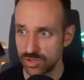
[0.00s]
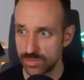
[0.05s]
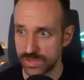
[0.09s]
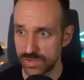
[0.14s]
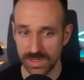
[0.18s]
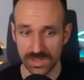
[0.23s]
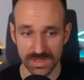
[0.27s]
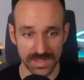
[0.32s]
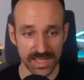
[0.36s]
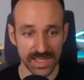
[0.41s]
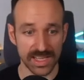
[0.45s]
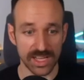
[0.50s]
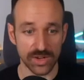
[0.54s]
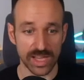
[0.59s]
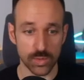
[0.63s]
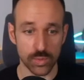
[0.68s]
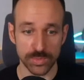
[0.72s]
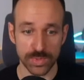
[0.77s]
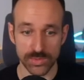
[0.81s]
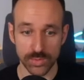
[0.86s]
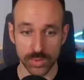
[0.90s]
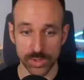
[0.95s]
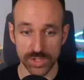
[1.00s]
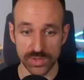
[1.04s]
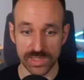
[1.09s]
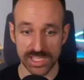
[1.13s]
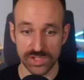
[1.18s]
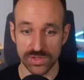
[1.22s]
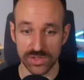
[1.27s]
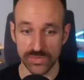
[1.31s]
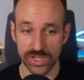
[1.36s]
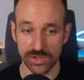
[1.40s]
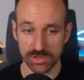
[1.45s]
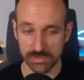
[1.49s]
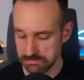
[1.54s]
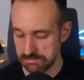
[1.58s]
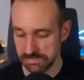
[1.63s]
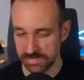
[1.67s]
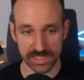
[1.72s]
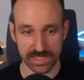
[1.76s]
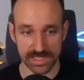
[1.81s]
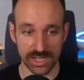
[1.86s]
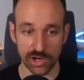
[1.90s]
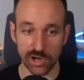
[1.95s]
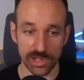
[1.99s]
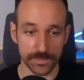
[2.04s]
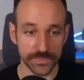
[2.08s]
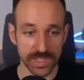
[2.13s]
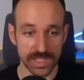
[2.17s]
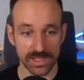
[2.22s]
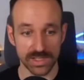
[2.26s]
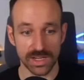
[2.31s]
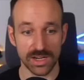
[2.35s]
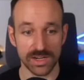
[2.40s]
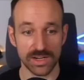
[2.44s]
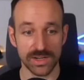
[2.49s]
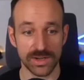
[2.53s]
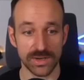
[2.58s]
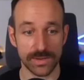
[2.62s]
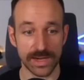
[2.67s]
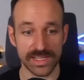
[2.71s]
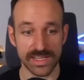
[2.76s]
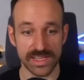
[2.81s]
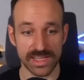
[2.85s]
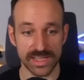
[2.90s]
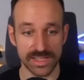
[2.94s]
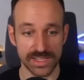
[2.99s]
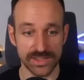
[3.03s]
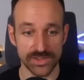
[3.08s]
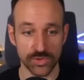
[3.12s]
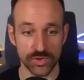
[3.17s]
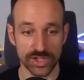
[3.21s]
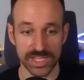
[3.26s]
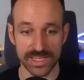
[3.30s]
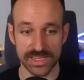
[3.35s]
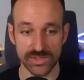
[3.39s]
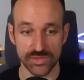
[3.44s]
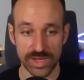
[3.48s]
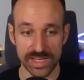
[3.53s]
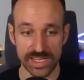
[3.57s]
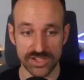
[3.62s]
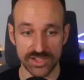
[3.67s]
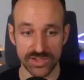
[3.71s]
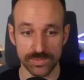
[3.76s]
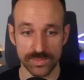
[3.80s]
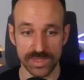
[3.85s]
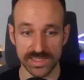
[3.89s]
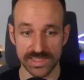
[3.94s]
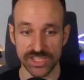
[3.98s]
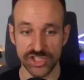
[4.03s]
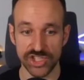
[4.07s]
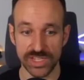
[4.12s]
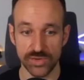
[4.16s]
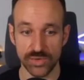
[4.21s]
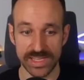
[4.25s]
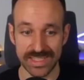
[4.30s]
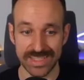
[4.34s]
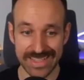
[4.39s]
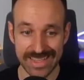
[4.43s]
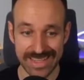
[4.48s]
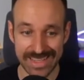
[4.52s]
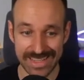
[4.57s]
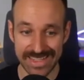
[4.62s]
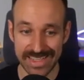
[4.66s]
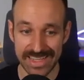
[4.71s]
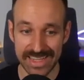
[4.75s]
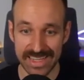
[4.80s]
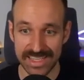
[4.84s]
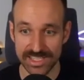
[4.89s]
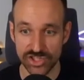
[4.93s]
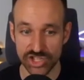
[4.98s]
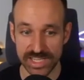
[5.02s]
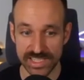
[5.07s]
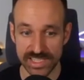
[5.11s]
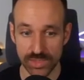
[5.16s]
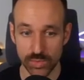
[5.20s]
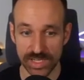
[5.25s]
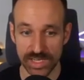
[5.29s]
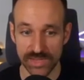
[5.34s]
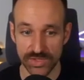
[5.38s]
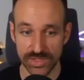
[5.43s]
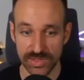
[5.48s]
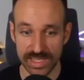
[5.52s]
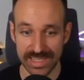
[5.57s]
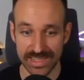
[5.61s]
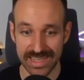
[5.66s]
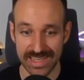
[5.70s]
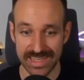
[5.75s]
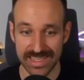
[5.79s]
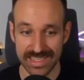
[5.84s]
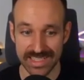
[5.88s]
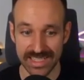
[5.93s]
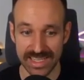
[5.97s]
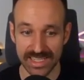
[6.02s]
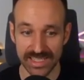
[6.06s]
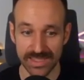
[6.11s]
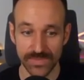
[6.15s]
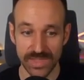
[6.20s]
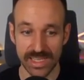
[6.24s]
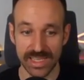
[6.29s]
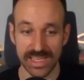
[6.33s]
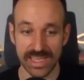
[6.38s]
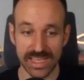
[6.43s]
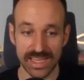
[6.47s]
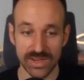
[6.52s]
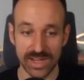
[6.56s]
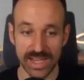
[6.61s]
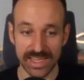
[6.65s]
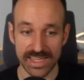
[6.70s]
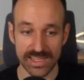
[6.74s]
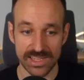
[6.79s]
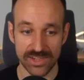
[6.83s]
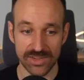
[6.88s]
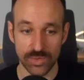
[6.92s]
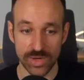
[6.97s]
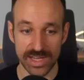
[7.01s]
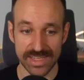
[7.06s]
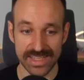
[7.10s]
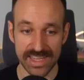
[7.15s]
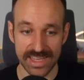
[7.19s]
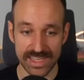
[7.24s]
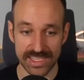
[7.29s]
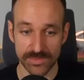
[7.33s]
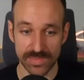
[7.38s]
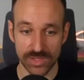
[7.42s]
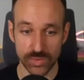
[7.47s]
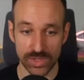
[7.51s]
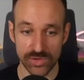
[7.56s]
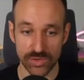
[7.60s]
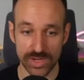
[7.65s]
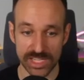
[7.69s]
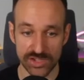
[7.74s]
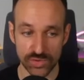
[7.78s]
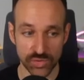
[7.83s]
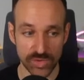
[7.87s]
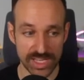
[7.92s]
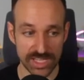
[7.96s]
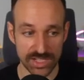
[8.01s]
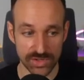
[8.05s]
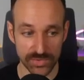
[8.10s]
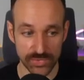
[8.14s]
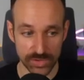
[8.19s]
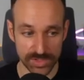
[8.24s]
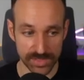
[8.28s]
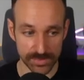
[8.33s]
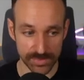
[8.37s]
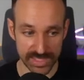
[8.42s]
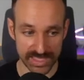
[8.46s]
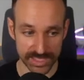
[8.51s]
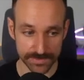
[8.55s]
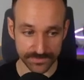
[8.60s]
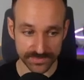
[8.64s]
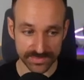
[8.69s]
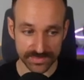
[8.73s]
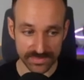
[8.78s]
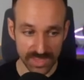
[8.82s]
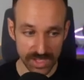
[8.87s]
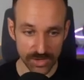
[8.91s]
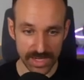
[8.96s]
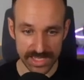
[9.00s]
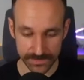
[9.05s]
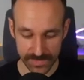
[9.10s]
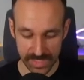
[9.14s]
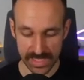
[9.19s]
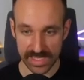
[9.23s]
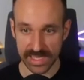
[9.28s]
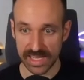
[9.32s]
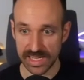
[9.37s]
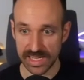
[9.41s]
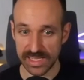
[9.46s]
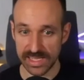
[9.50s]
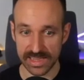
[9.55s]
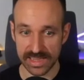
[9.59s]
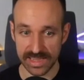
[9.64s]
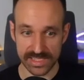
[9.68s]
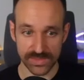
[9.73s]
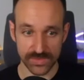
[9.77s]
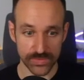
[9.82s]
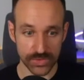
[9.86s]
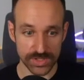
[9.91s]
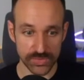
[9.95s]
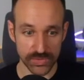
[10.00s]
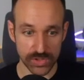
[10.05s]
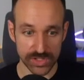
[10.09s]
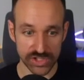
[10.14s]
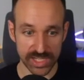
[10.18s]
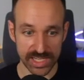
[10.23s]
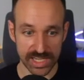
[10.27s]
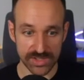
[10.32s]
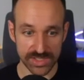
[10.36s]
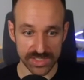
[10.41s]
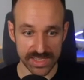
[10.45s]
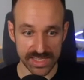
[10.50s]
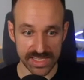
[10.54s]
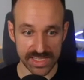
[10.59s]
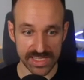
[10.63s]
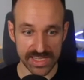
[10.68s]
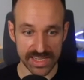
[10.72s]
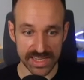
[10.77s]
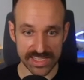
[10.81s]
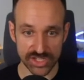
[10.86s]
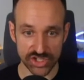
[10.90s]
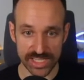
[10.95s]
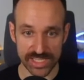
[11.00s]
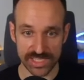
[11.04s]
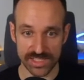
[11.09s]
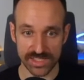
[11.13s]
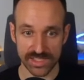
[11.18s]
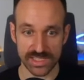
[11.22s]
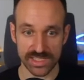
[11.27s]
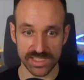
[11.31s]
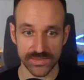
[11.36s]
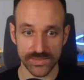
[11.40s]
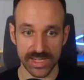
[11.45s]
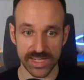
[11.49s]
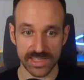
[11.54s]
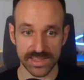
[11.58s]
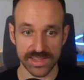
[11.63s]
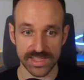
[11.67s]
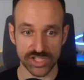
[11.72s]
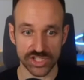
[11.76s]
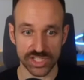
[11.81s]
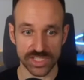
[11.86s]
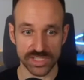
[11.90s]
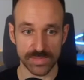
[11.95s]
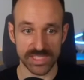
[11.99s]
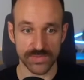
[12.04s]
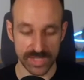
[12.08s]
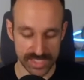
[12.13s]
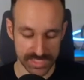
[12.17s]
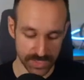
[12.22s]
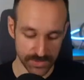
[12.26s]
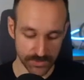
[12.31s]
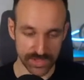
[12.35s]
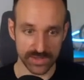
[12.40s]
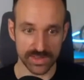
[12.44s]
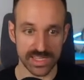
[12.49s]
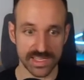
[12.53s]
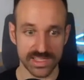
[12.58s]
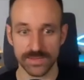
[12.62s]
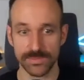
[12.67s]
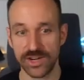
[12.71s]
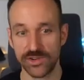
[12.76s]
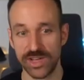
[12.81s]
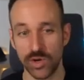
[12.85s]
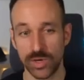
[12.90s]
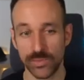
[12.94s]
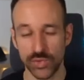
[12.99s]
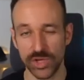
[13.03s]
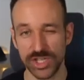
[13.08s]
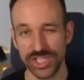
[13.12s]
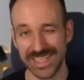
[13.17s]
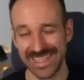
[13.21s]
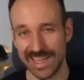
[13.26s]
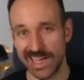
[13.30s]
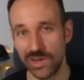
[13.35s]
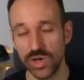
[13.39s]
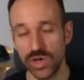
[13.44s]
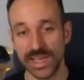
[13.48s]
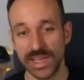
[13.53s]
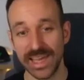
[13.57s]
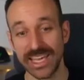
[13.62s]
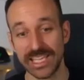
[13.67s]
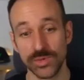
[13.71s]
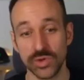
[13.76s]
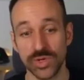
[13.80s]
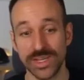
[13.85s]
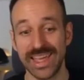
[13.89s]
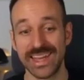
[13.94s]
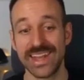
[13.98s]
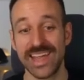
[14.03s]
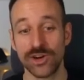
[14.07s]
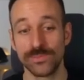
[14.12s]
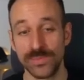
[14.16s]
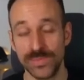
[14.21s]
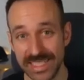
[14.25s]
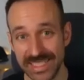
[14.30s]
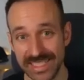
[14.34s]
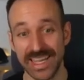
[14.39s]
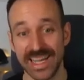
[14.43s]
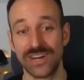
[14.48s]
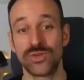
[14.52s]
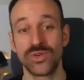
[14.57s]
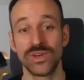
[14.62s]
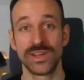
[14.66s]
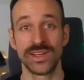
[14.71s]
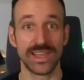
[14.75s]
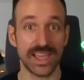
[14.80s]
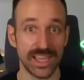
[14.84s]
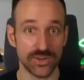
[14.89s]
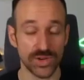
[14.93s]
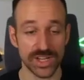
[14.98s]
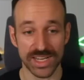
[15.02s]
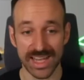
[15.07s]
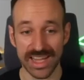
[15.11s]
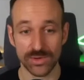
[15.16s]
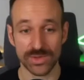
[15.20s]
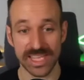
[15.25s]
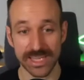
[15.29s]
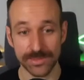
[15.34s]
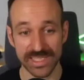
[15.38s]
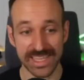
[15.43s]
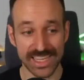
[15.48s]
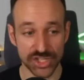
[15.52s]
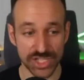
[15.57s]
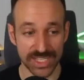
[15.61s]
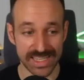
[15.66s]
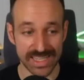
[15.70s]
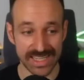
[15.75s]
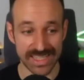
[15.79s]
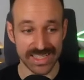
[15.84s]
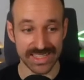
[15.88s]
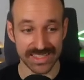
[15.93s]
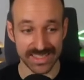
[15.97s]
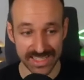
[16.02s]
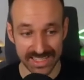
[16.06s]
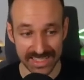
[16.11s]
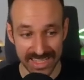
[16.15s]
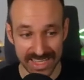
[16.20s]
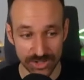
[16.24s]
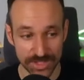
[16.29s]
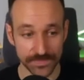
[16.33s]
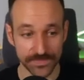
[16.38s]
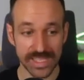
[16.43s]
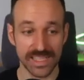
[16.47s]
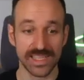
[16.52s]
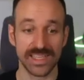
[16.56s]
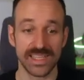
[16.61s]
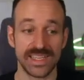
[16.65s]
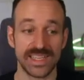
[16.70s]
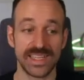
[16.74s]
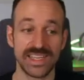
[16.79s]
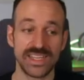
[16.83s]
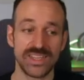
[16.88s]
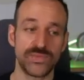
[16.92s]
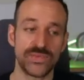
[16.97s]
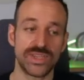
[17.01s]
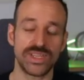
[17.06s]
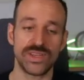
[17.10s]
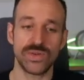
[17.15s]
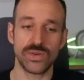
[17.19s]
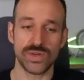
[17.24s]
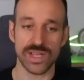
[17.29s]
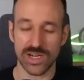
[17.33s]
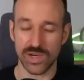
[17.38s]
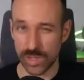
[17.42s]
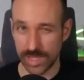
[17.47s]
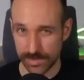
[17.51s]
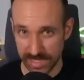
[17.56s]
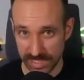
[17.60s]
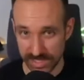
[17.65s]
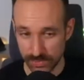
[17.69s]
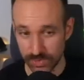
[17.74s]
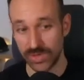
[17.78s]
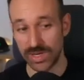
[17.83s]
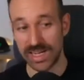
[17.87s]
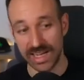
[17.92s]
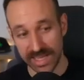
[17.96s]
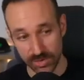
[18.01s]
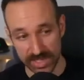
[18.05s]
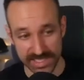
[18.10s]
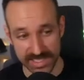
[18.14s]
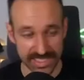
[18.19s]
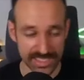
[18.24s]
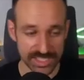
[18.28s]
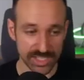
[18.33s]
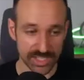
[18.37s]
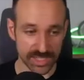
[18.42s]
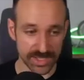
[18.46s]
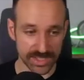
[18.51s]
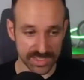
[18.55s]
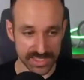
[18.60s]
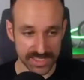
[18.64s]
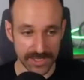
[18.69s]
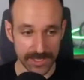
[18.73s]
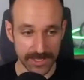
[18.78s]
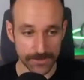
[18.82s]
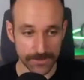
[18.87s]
I hope so. Okay, which platform would you like to configure? Let's say all. Alrighty then, your project is ready to build. It generated an EAS JSON. We're gonna have to look at that in a second. And I can now run EAS build when you're ready to create your first build. Alright, let's first of all check out the EAS JSON. So this is a file that just specifies a few things about our project and how Expo can now build our Android and iOS application in the cloud. If you now want to build for iOS, let's talk about this.